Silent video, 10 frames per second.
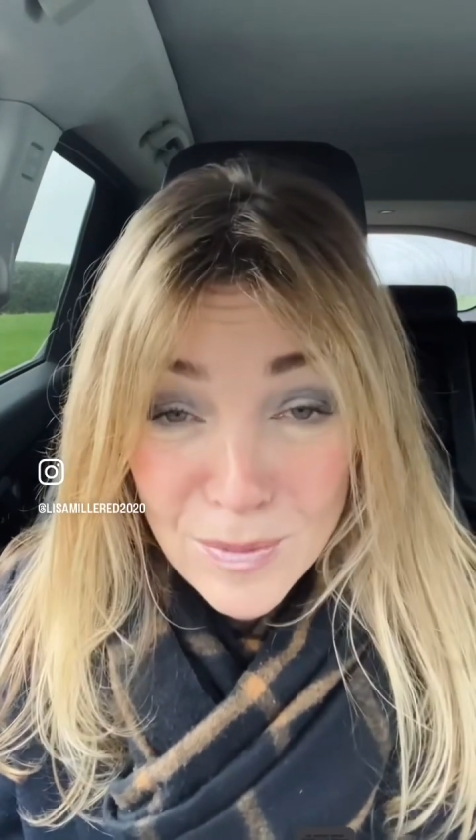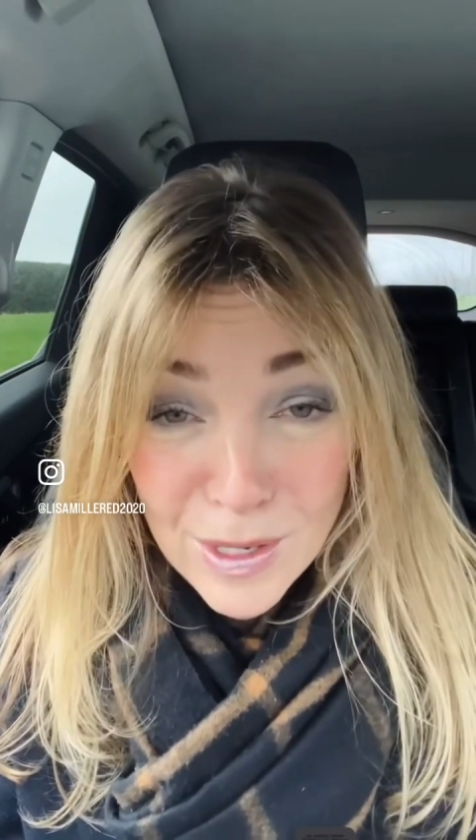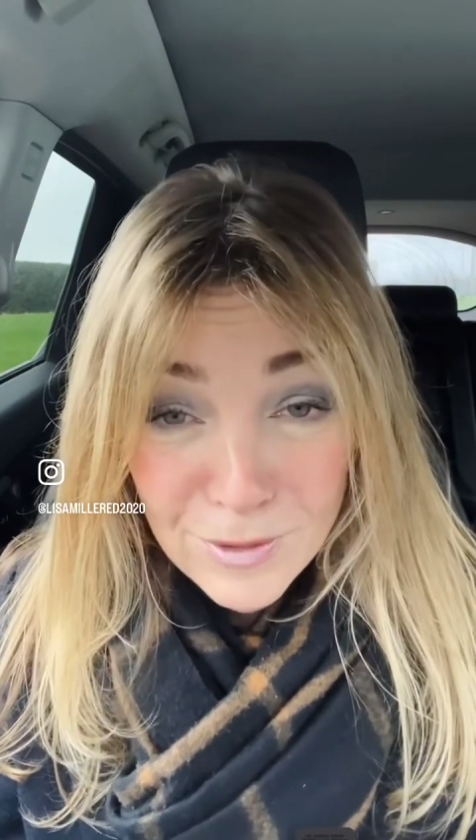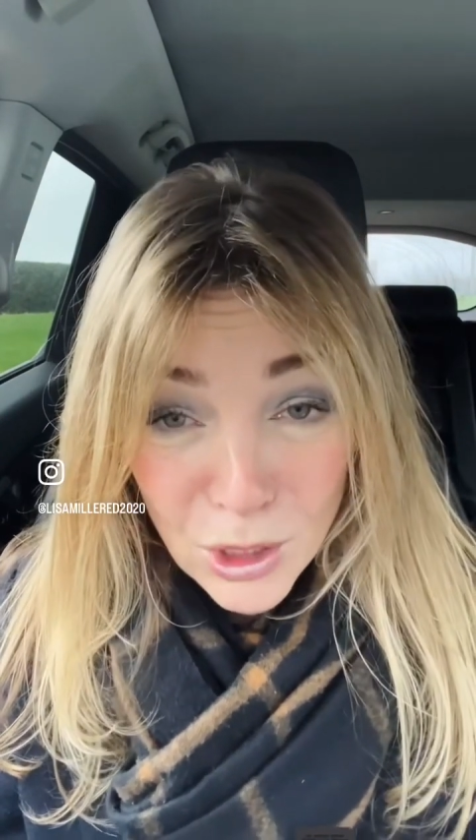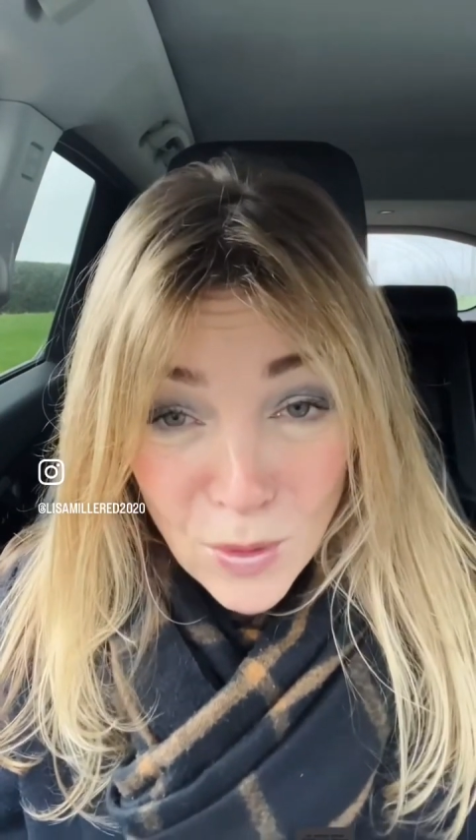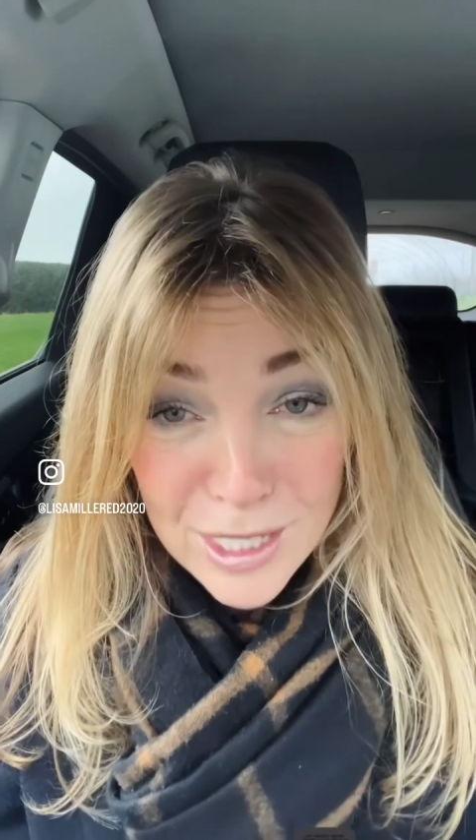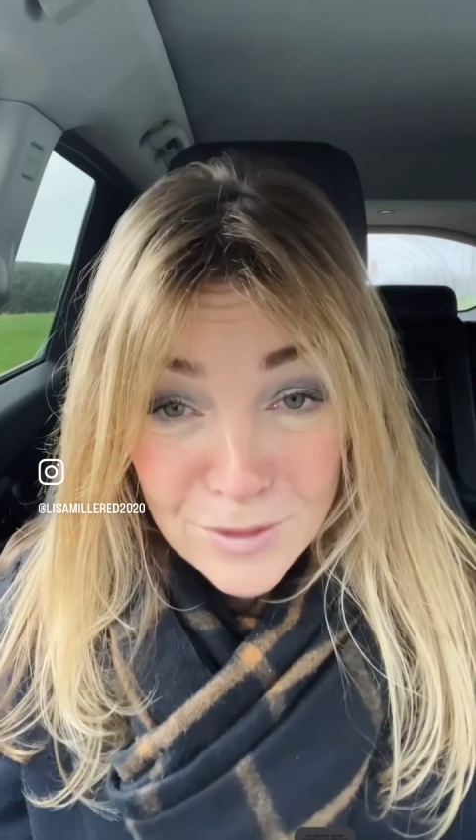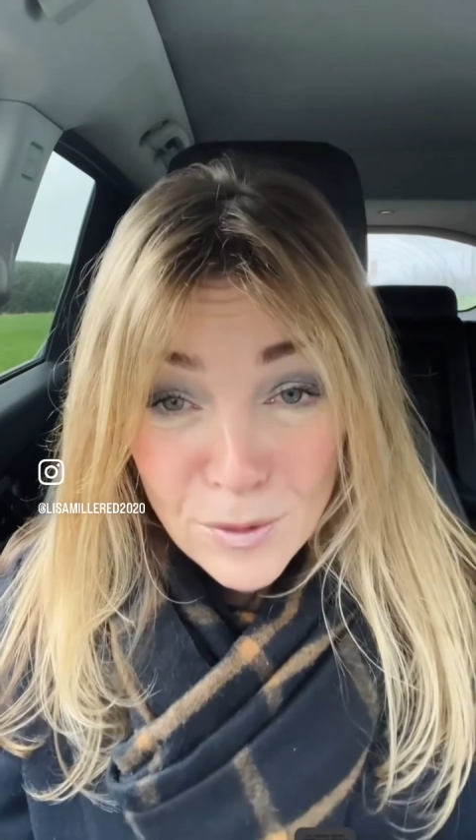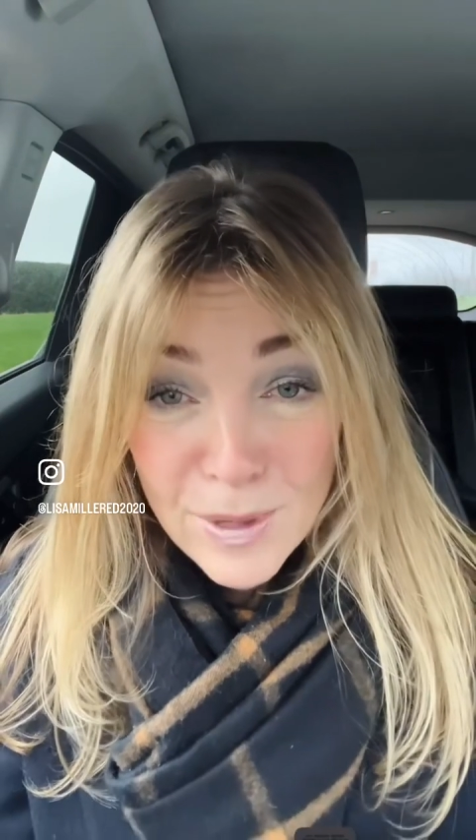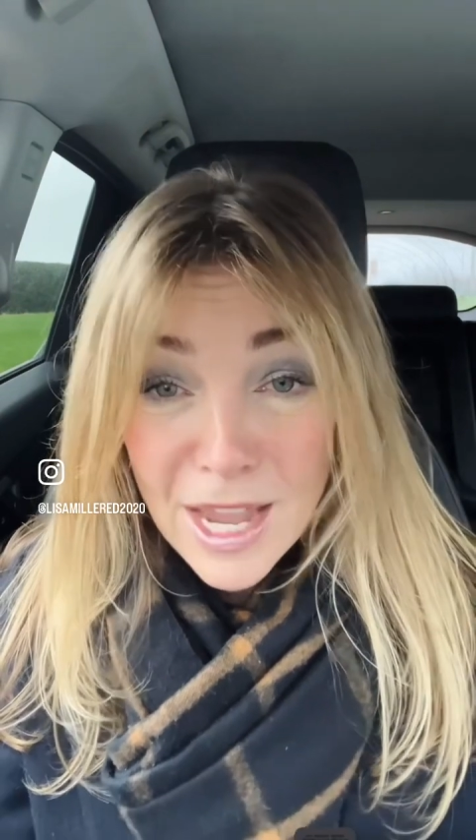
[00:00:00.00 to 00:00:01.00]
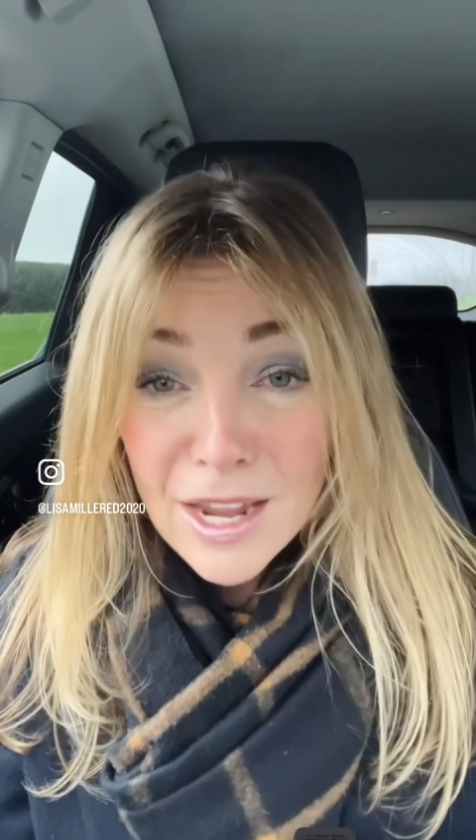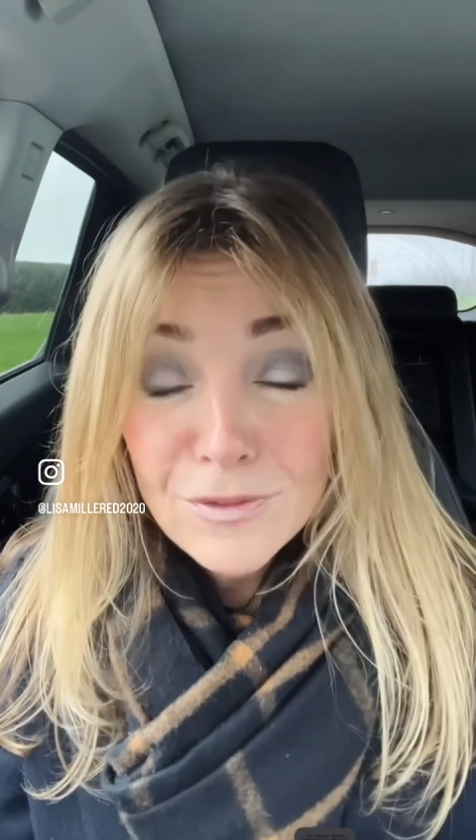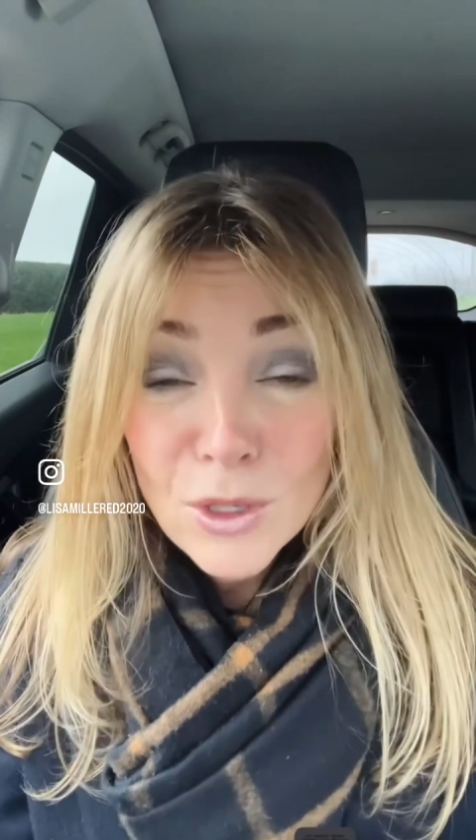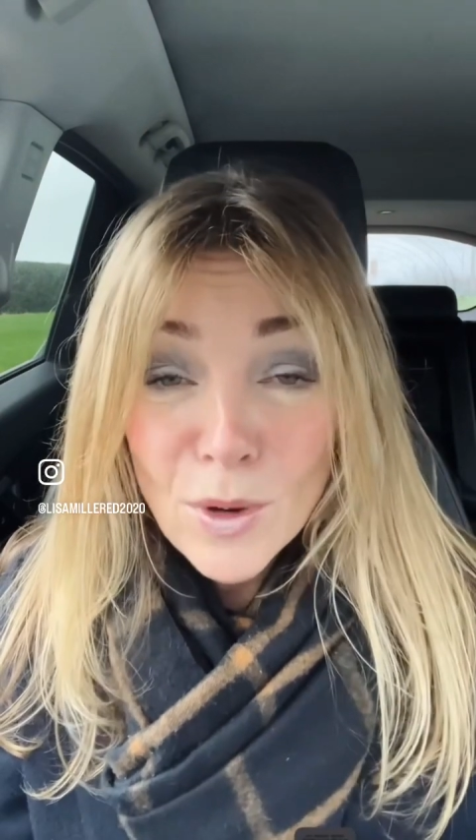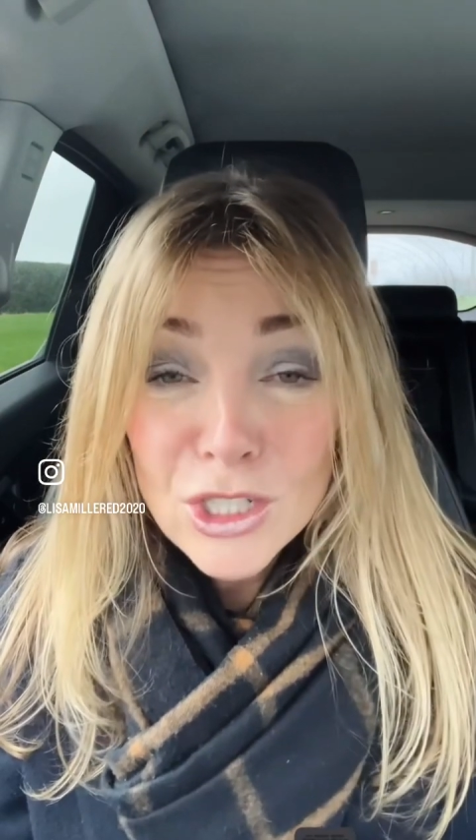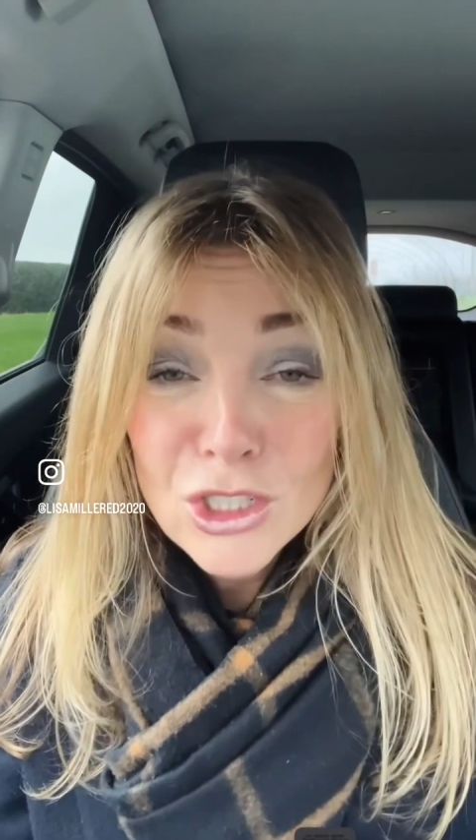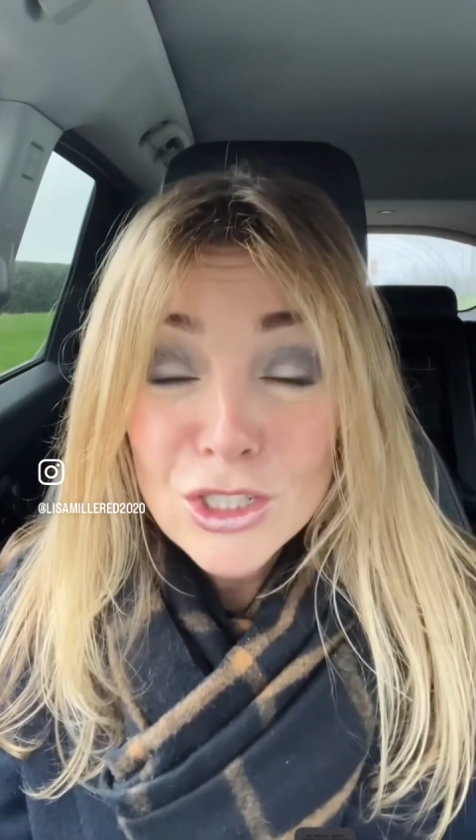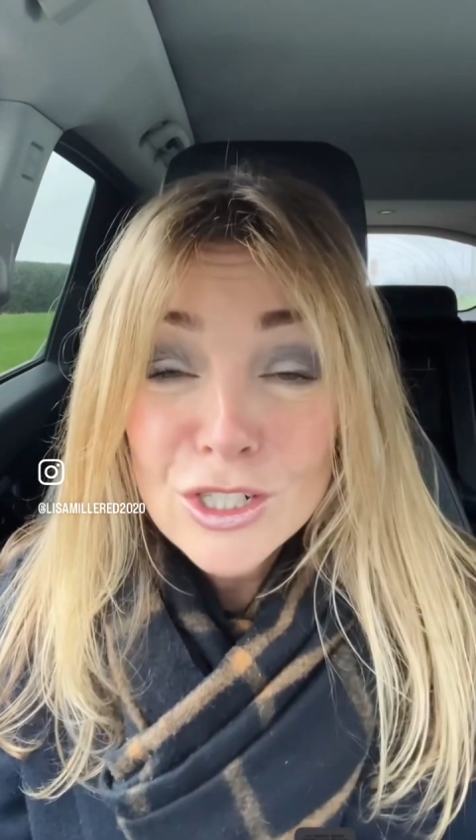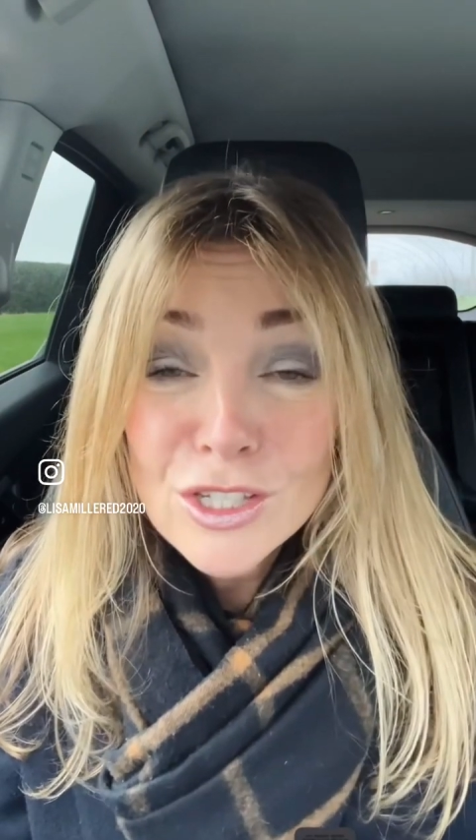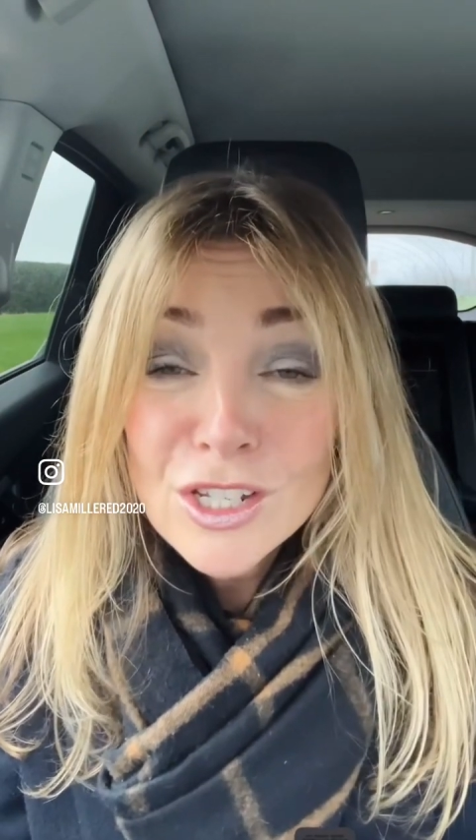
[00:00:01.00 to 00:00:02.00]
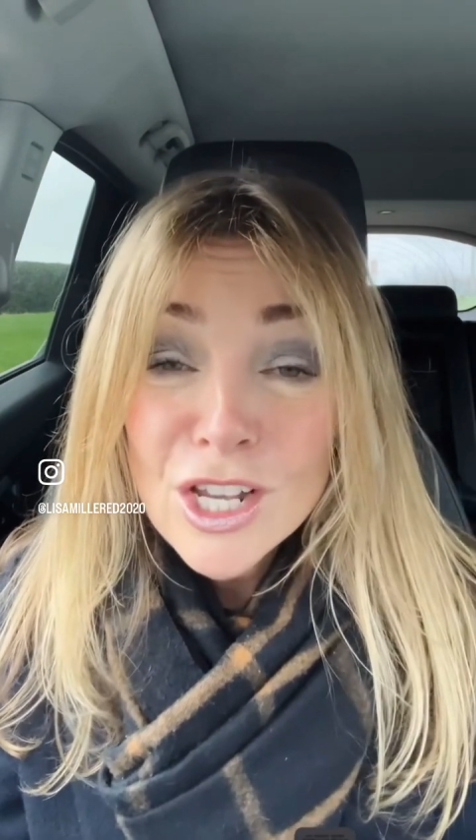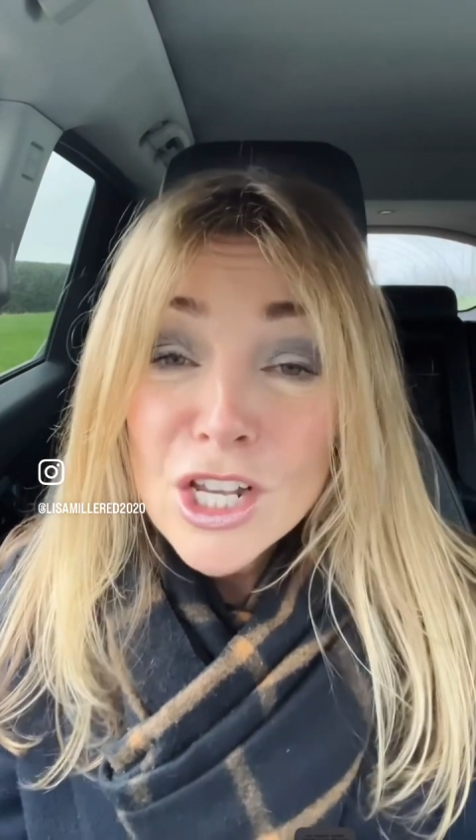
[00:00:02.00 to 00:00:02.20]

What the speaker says: my request for behaviour questions